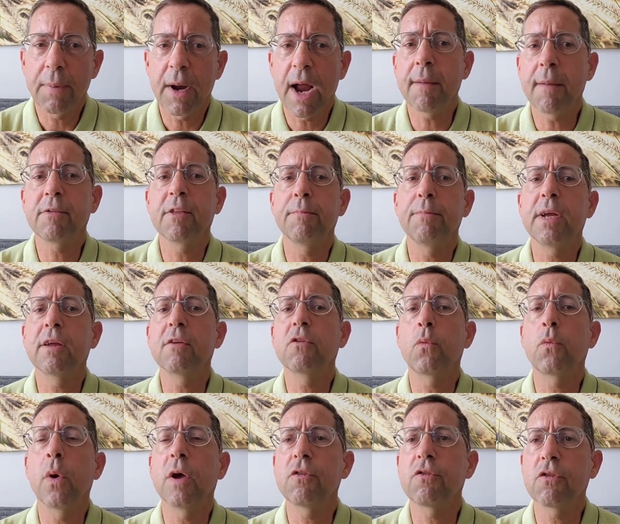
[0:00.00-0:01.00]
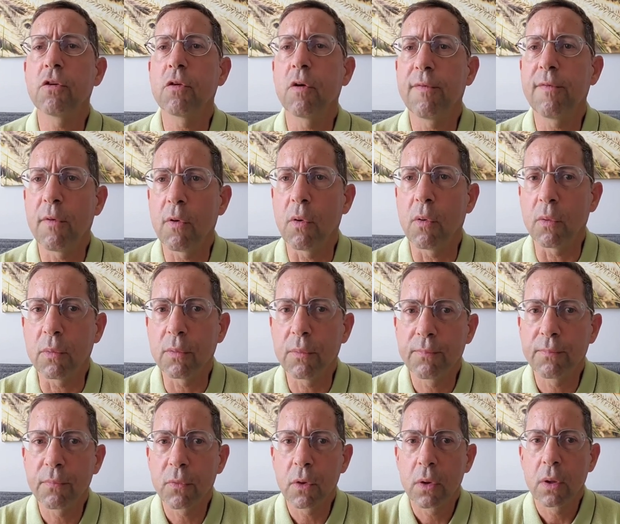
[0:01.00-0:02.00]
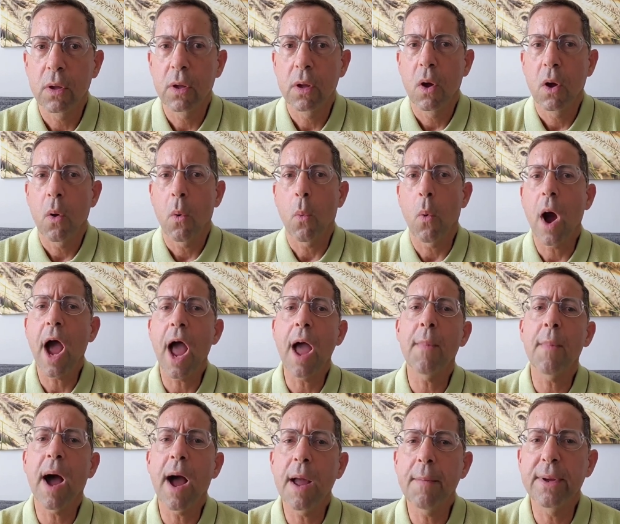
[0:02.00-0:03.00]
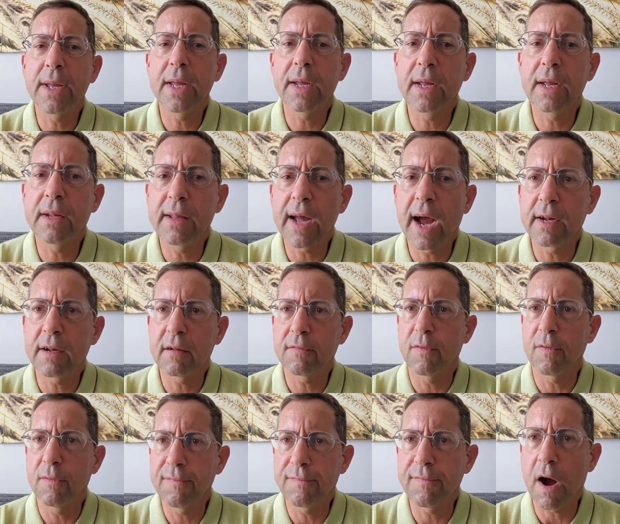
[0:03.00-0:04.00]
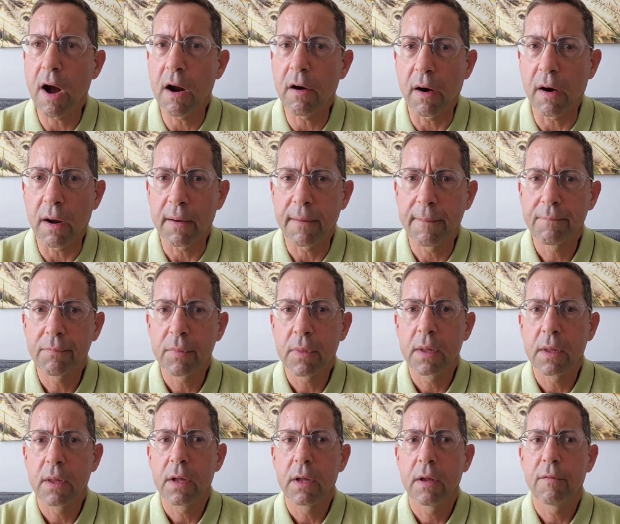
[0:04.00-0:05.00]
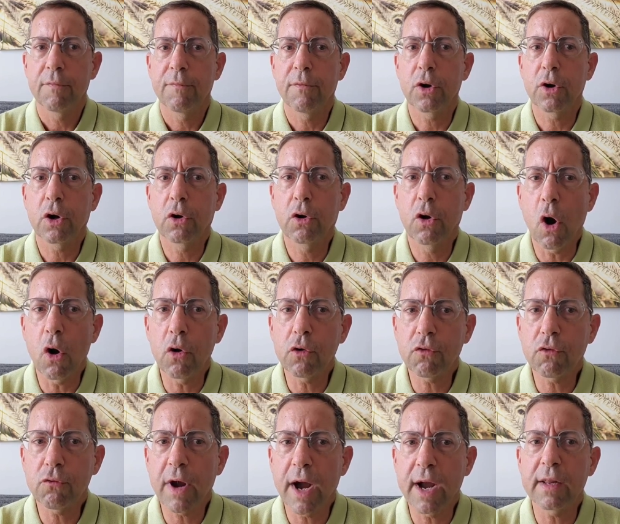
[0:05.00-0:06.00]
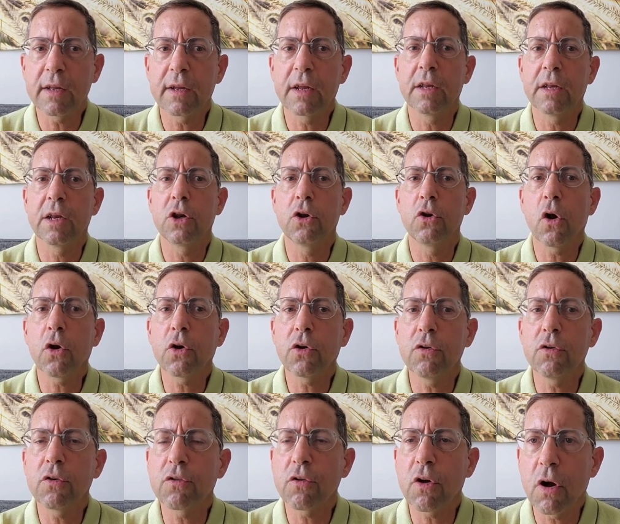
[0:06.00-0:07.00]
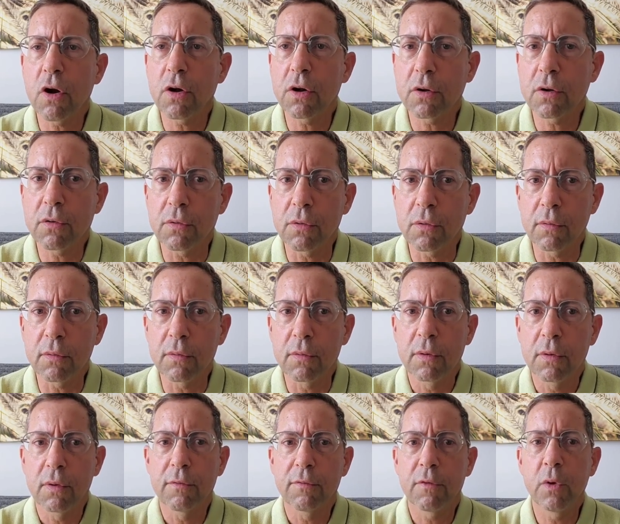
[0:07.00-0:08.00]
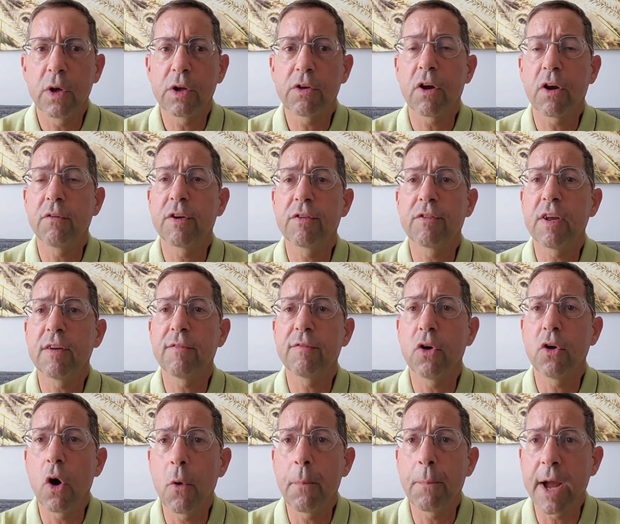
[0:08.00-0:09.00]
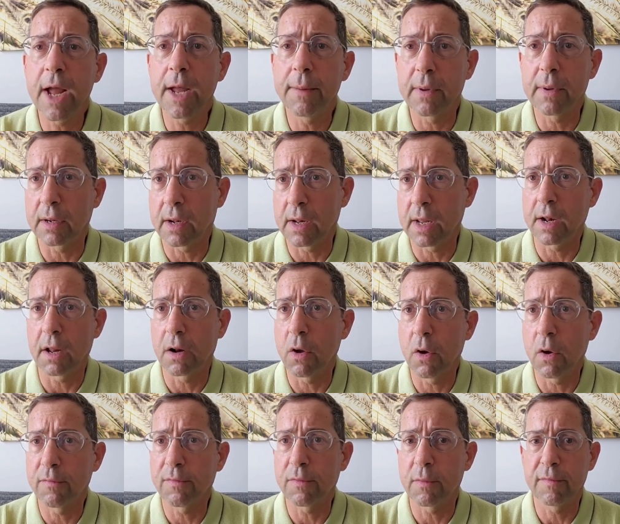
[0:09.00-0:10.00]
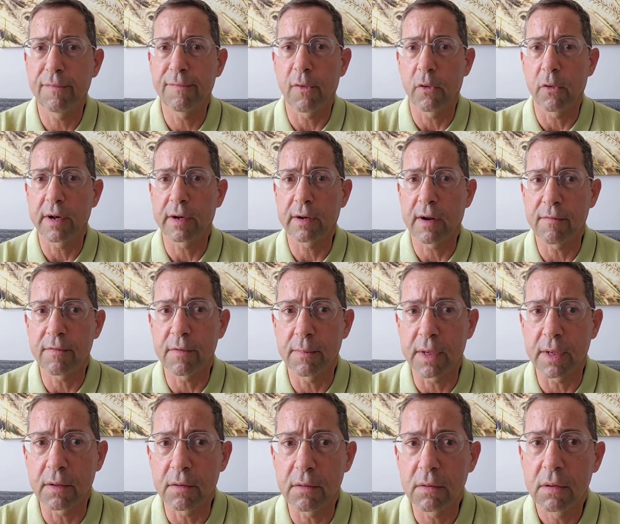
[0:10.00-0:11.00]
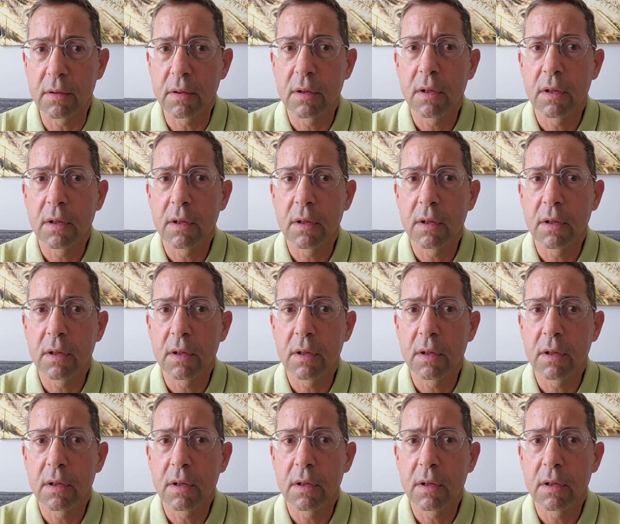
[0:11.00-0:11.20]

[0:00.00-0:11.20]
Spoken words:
And perhaps the biggest question of all, why am I being indicted for FARA, for ghostwriting an innocuous article for which I received no payment, let alone from a foreign government,